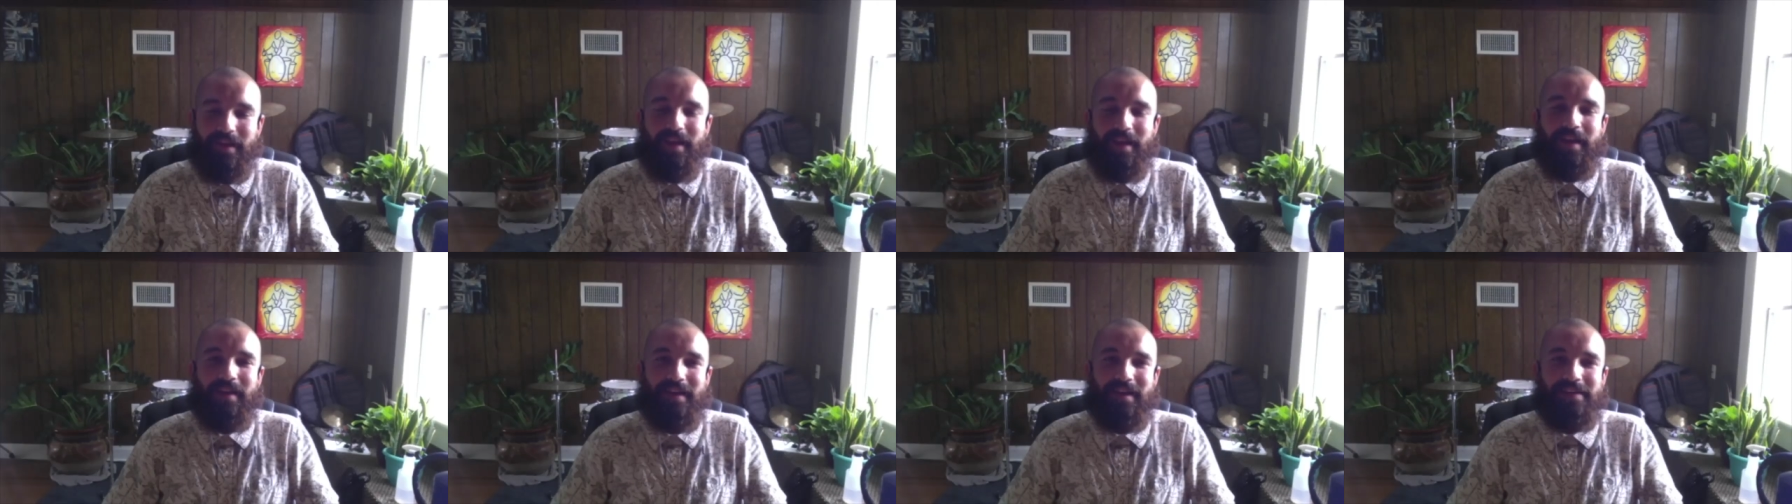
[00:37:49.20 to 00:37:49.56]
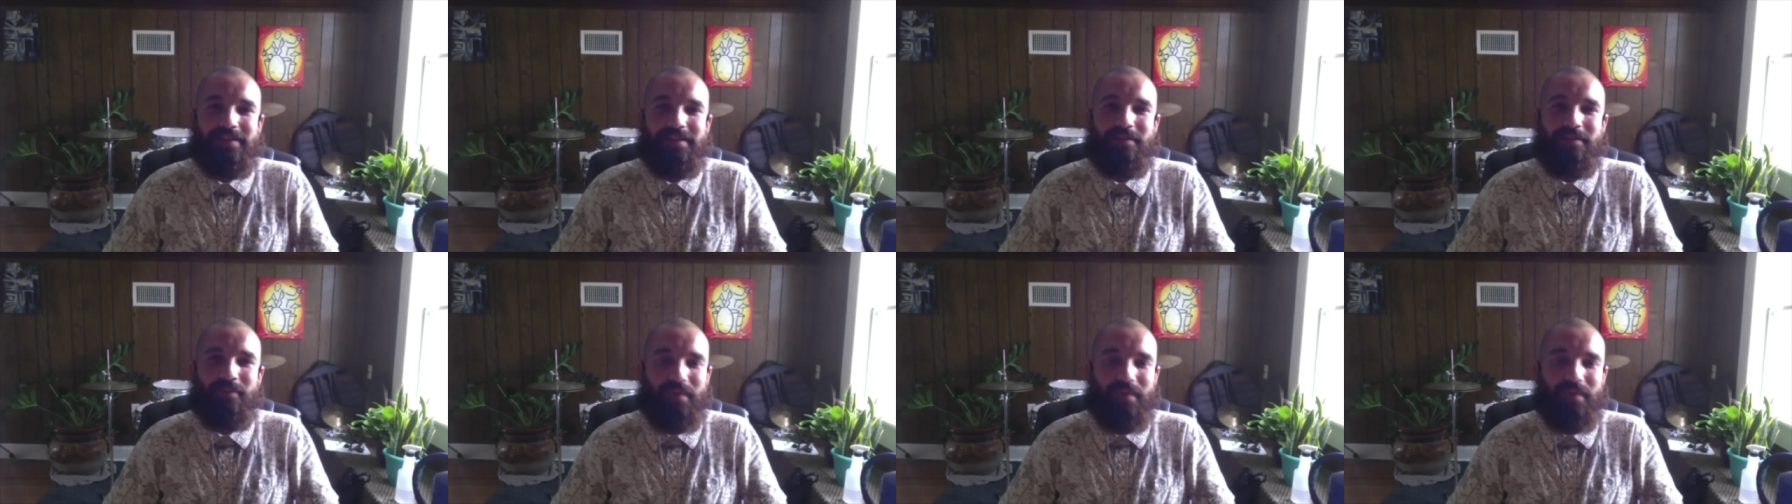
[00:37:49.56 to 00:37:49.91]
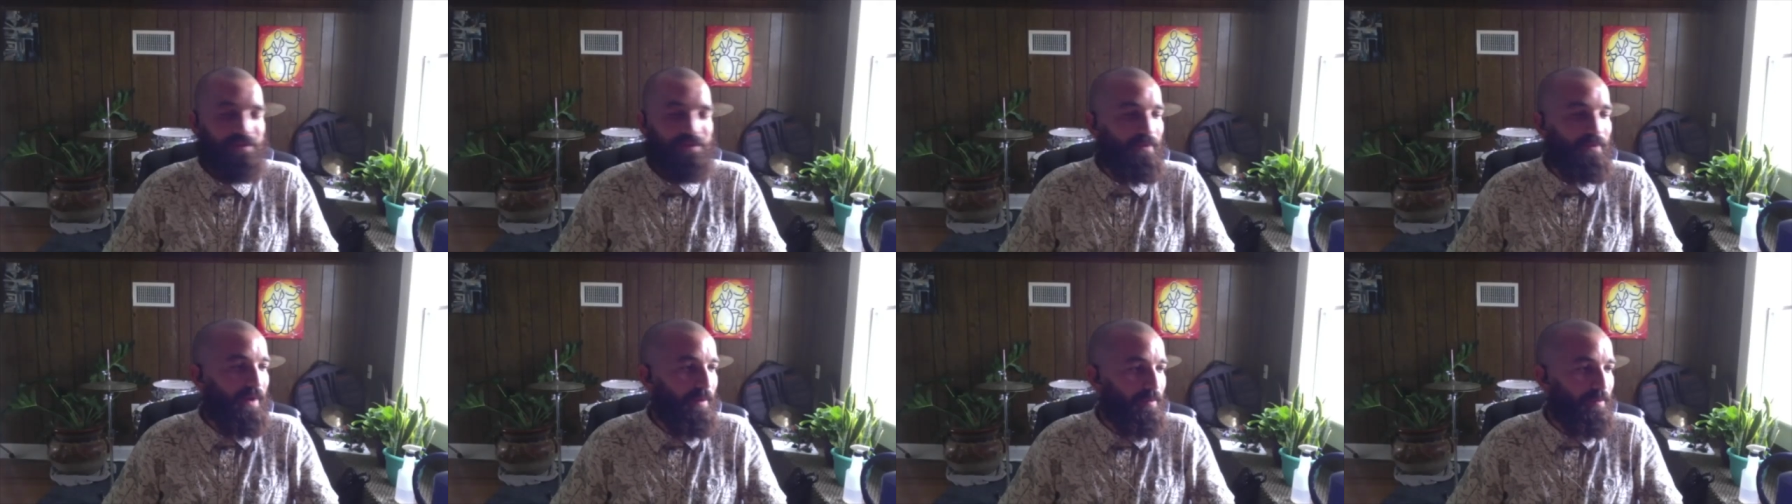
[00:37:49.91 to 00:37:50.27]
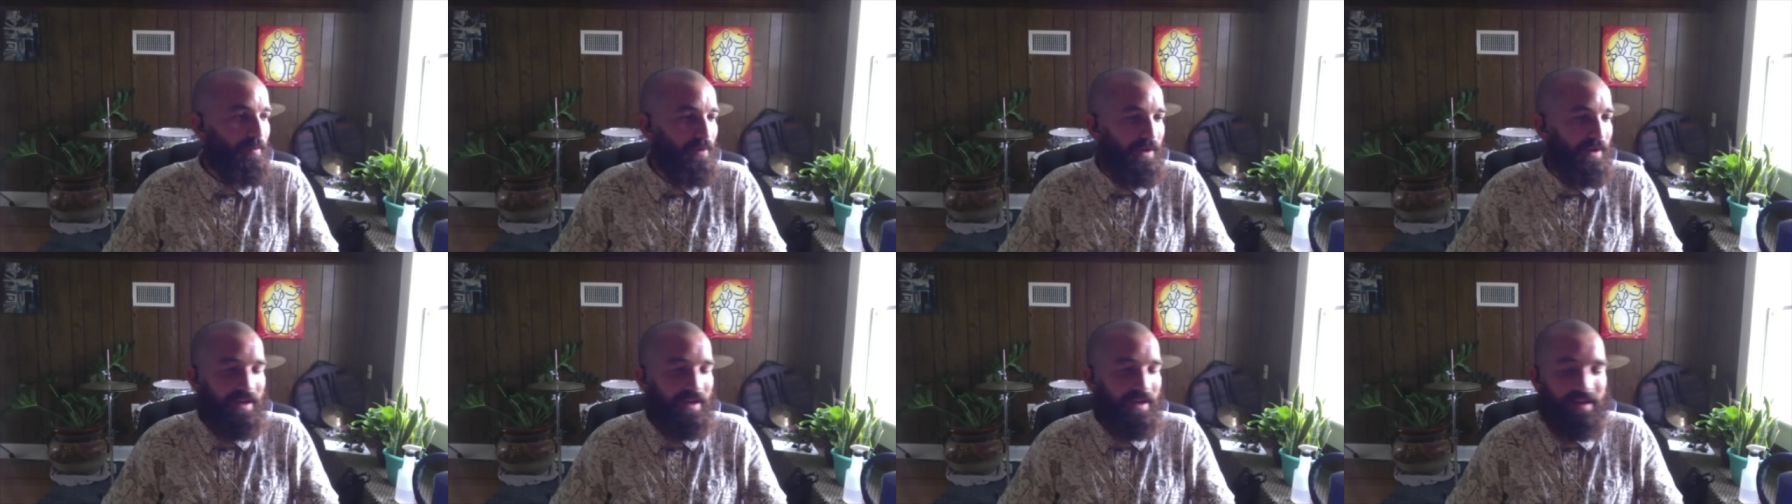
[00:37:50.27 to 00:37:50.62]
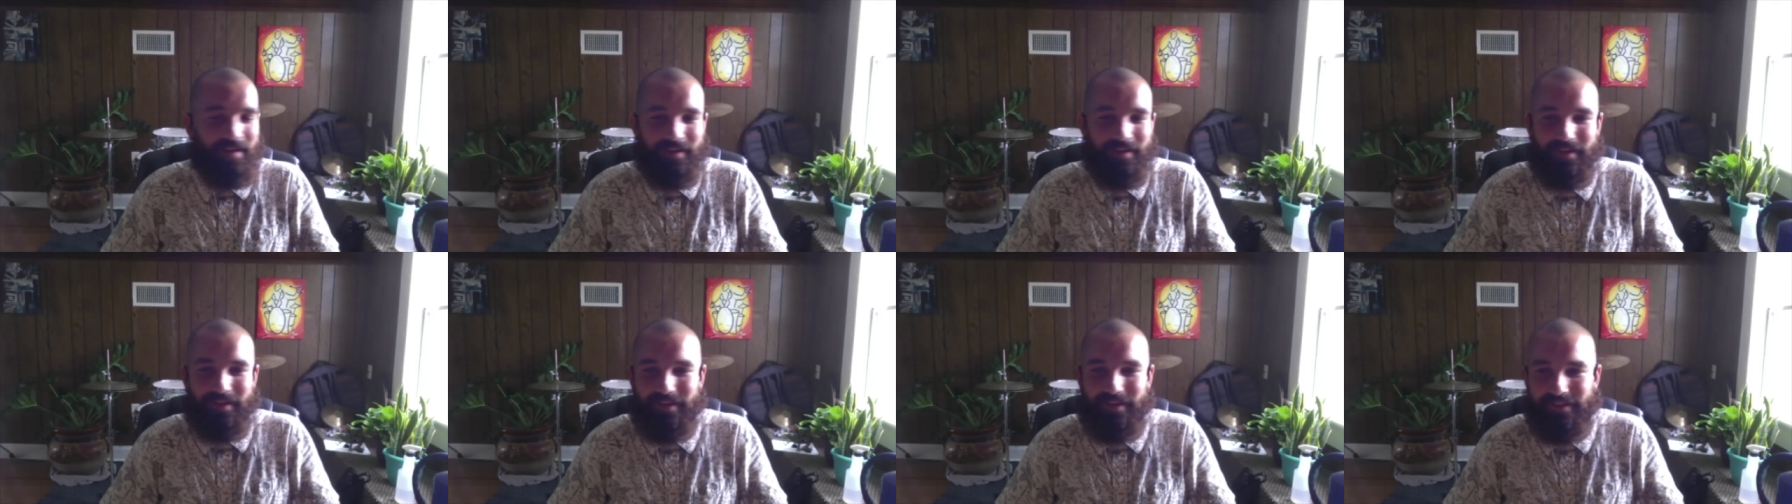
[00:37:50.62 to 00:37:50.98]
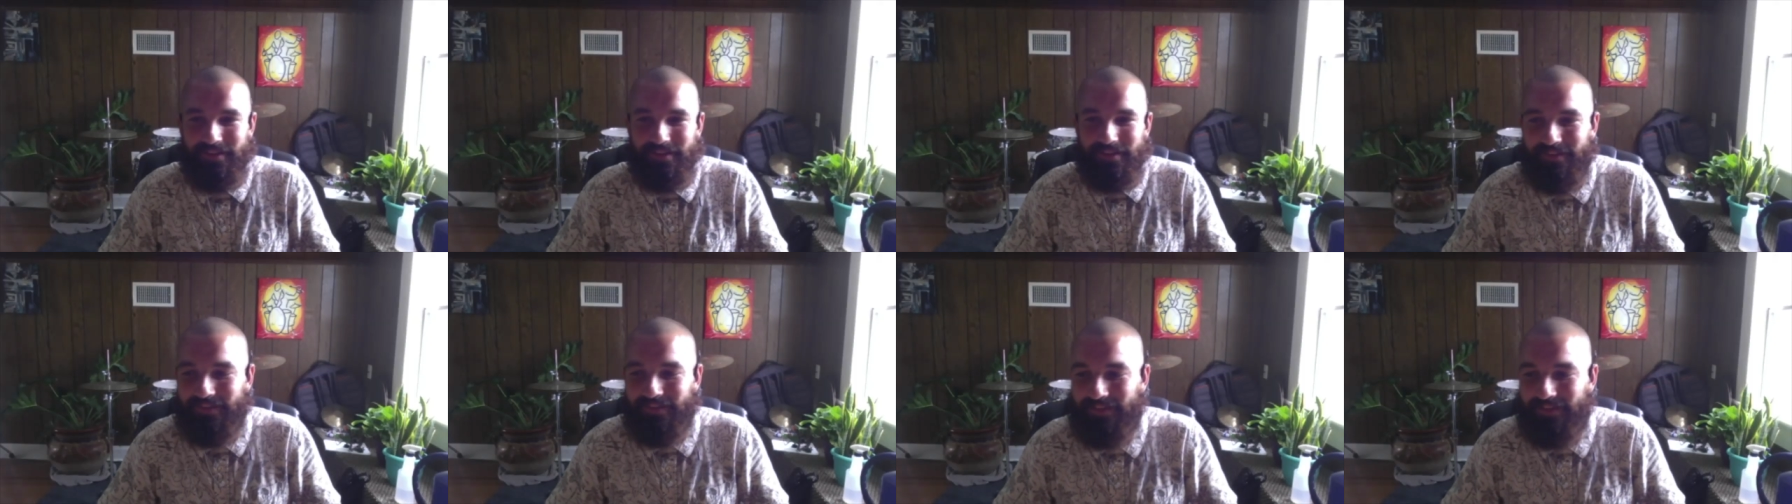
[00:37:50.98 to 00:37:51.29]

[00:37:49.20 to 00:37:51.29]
that's the best way of putting it because